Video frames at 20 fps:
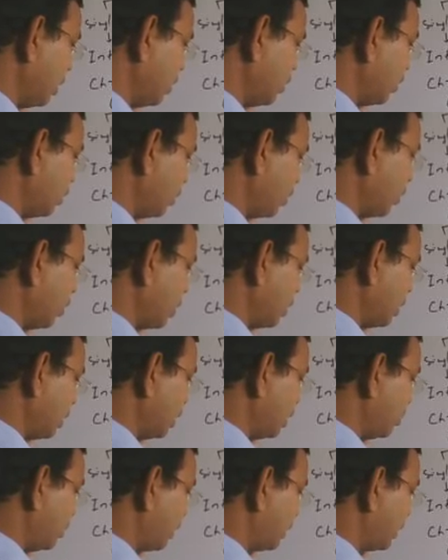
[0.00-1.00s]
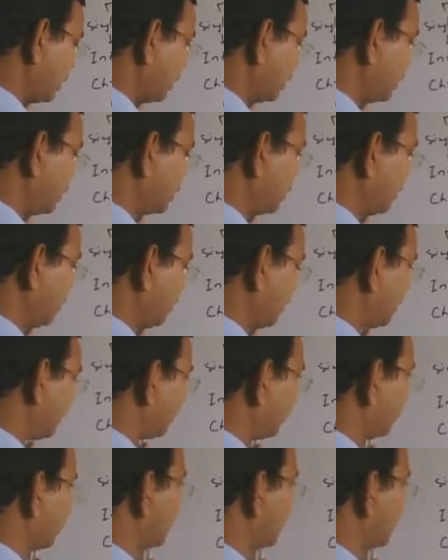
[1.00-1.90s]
So dispersion is simply known